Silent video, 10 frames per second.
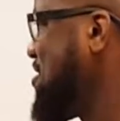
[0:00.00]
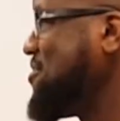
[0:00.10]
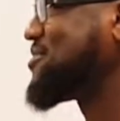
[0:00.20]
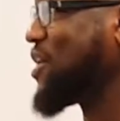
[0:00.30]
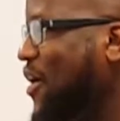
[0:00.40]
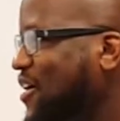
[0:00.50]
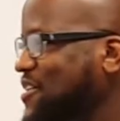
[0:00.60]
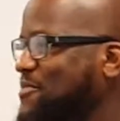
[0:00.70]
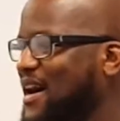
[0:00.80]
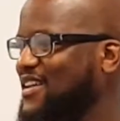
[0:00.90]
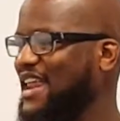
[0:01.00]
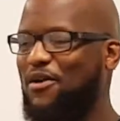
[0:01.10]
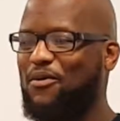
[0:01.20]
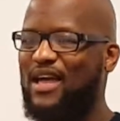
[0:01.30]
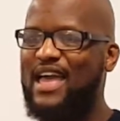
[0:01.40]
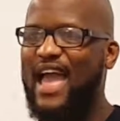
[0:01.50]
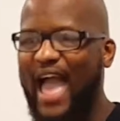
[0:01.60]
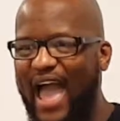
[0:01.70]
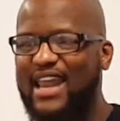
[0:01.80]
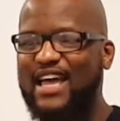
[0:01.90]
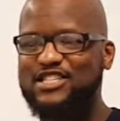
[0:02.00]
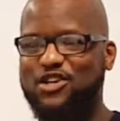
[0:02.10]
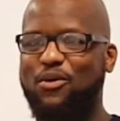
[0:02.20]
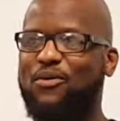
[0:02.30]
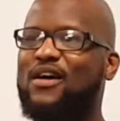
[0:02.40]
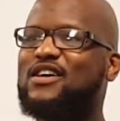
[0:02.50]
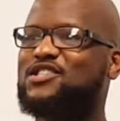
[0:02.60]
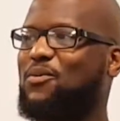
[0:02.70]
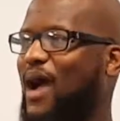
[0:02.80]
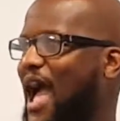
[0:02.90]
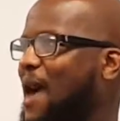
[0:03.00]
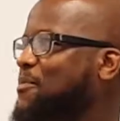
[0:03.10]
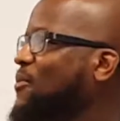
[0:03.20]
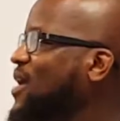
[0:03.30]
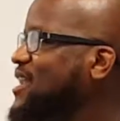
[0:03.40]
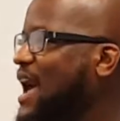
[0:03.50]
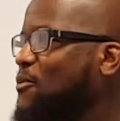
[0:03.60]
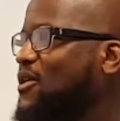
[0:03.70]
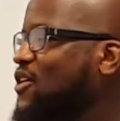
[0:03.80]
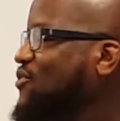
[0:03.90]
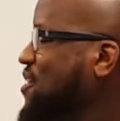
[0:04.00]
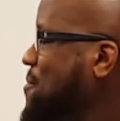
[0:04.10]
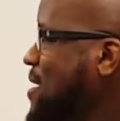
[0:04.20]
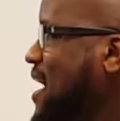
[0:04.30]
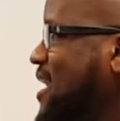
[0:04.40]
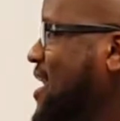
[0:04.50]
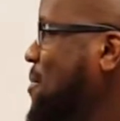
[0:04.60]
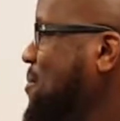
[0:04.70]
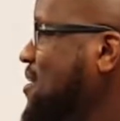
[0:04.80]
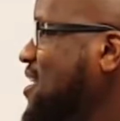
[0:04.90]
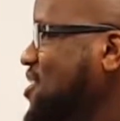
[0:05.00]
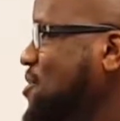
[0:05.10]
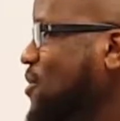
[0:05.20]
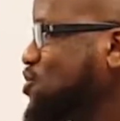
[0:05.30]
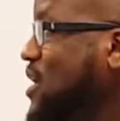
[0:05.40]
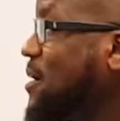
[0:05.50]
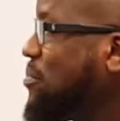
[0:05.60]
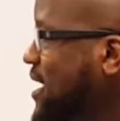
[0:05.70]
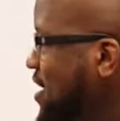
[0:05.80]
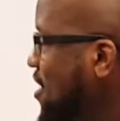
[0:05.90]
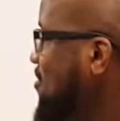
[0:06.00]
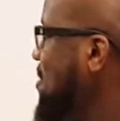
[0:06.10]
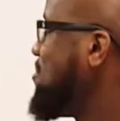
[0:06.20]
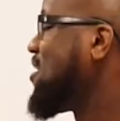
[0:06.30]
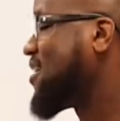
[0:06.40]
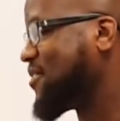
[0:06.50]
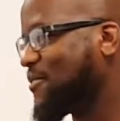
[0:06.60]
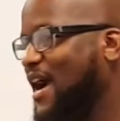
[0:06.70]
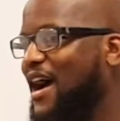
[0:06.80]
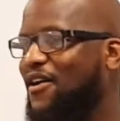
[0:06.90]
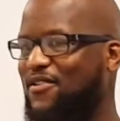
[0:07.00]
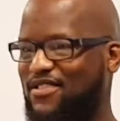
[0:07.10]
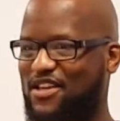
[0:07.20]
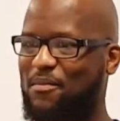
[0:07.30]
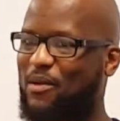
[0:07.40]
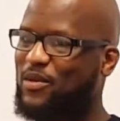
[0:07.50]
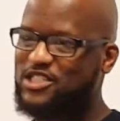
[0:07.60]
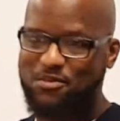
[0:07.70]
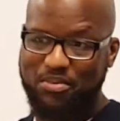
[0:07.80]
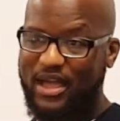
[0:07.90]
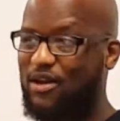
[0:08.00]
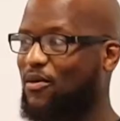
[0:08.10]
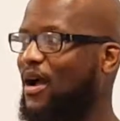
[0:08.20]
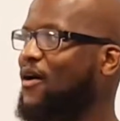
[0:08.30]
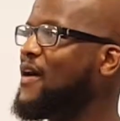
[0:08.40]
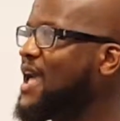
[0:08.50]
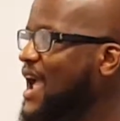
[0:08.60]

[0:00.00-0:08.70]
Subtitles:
What are you talking about? They don't have that. So what happened, one day I went over there, man, and I'm, trying to play it off. I'm looking around, we just playing around.